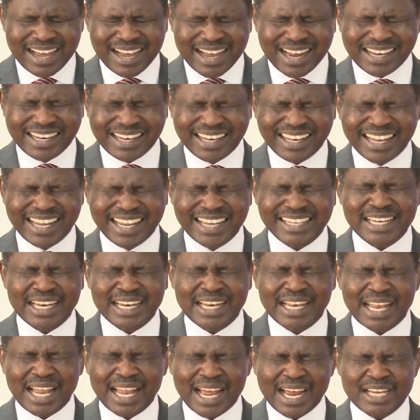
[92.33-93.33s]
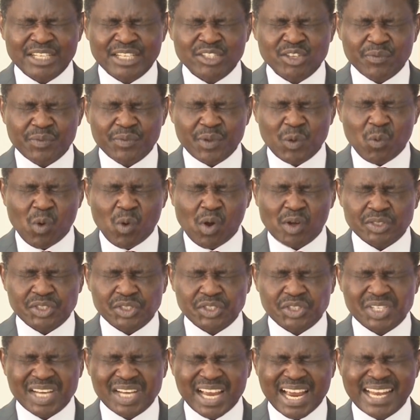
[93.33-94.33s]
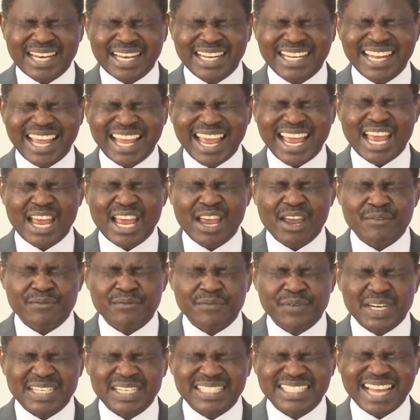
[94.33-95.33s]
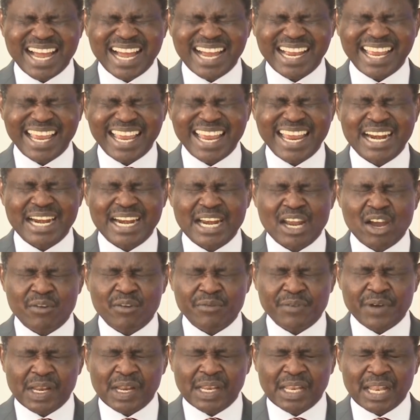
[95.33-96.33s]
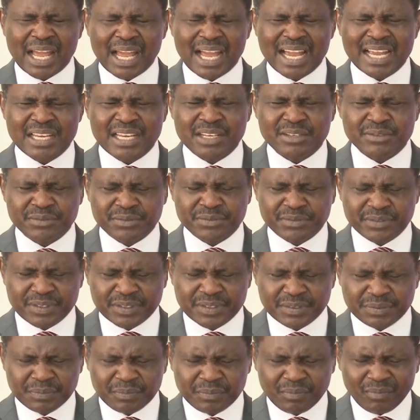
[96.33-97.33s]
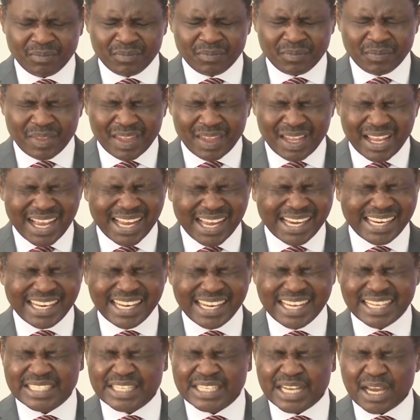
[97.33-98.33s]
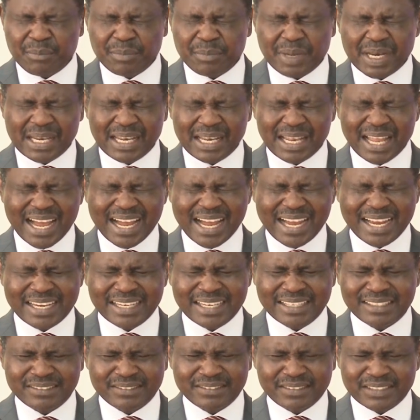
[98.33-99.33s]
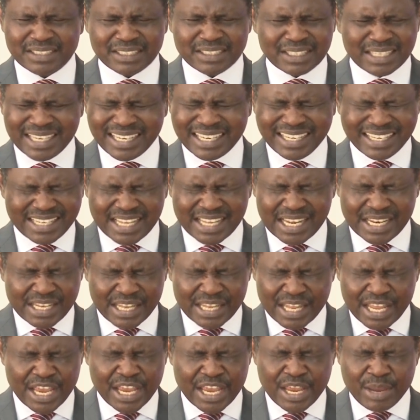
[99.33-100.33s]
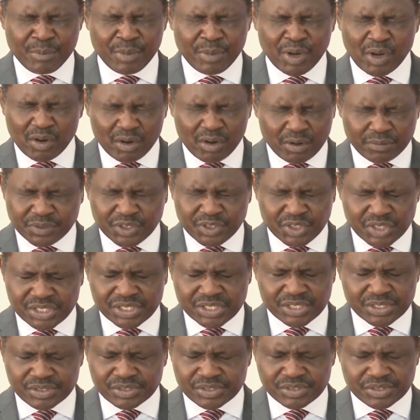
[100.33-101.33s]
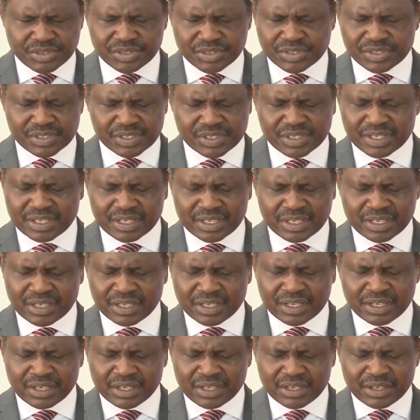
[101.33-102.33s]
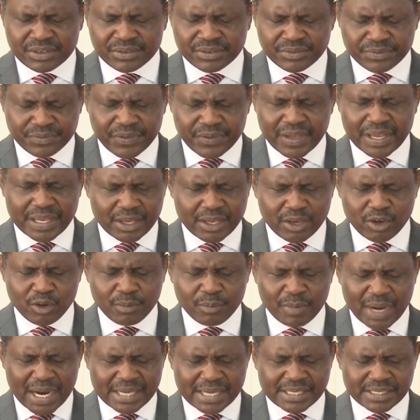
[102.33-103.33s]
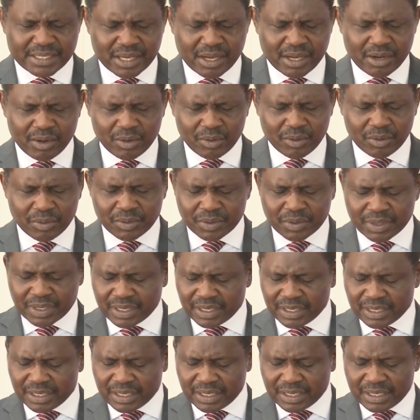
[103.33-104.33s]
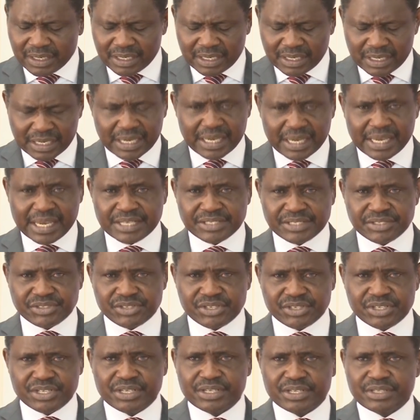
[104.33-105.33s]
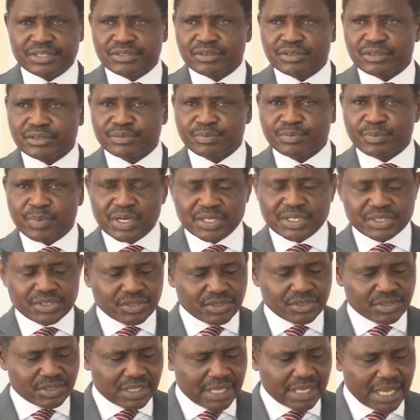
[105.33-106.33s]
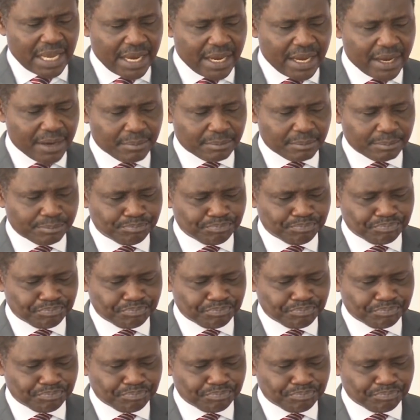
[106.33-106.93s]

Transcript: And let the light of the word shine in every dark area of our life. And let there be light in the name of Jesus. Thank you, mighty God, in Jesus' precious name.